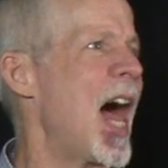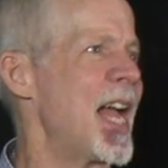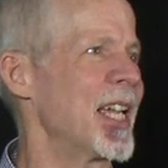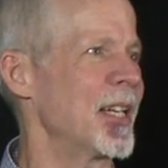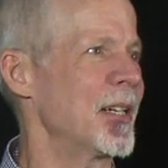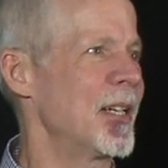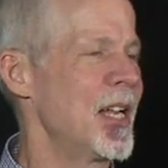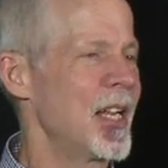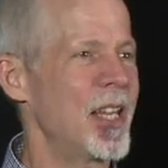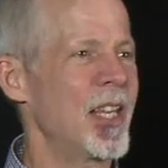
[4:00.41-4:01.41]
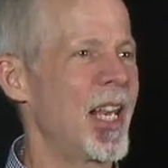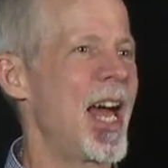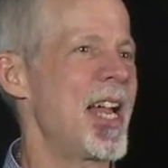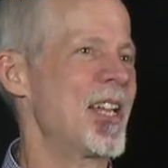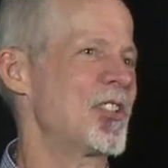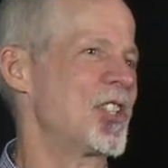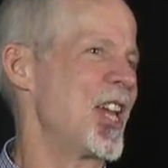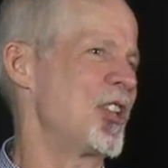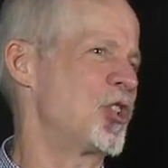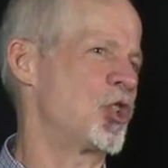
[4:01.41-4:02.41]
lion. And the lion
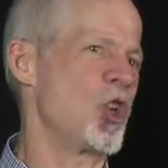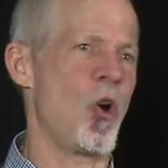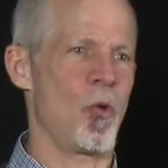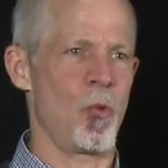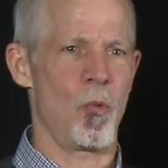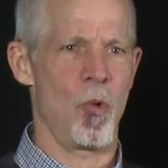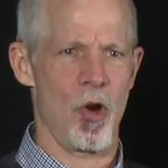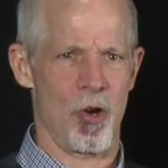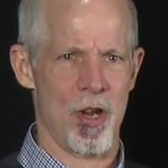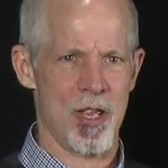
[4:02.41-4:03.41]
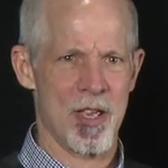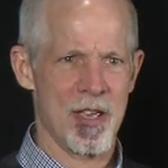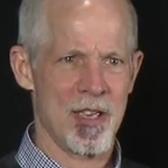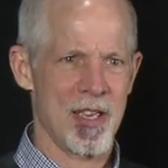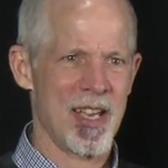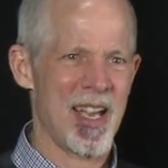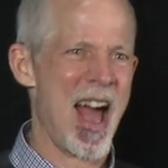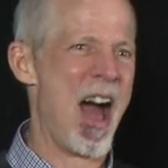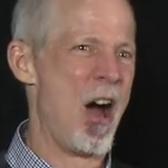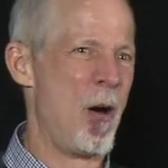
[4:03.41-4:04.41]
said, Don't worry.
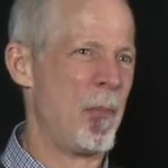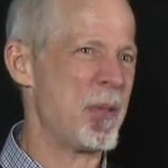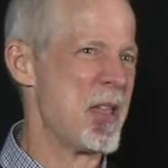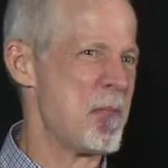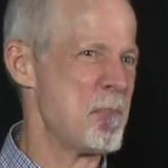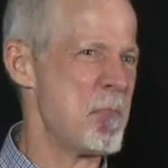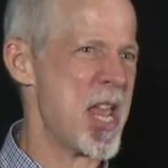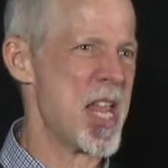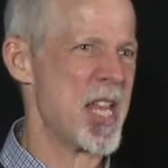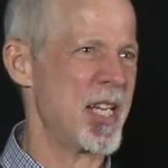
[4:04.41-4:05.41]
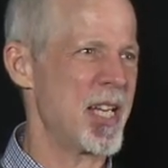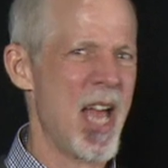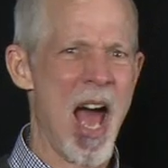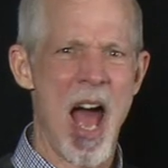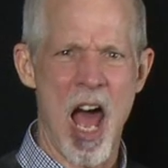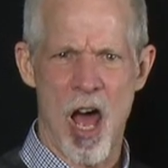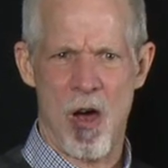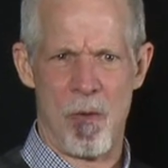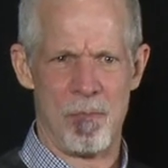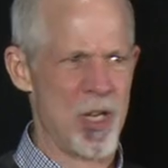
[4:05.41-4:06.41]
I'll be mean.
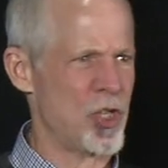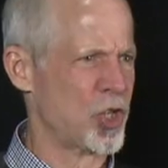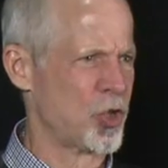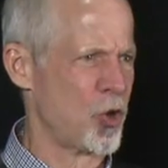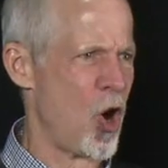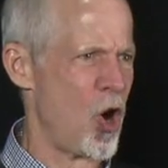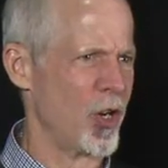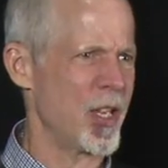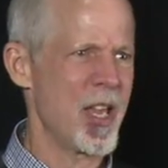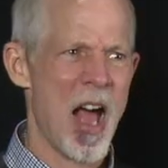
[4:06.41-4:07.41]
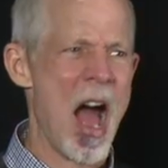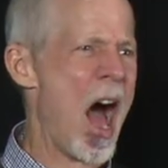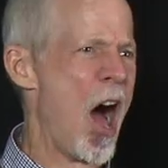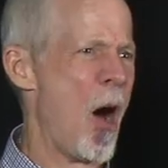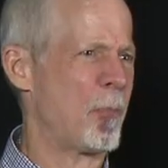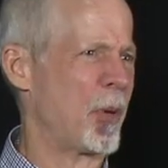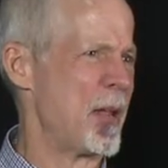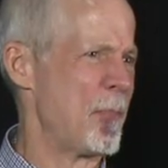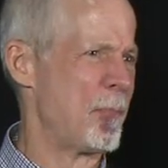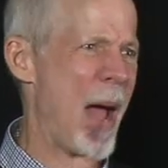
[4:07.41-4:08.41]
I'll be strong. I'll
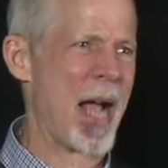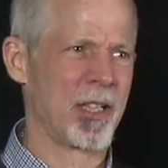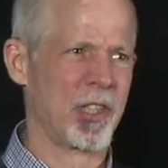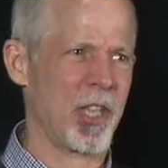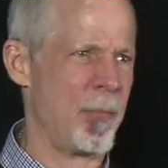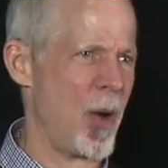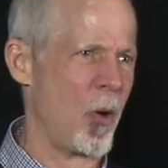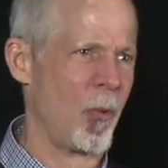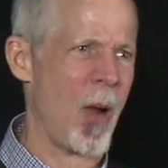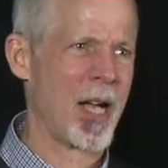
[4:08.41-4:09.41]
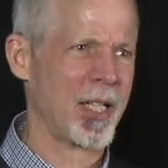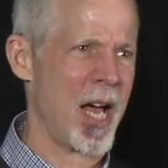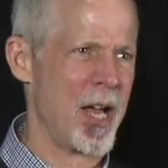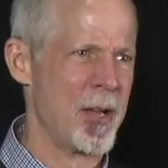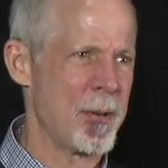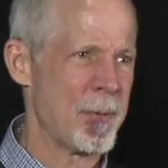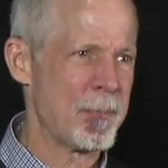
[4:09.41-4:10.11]
bring back the maraca.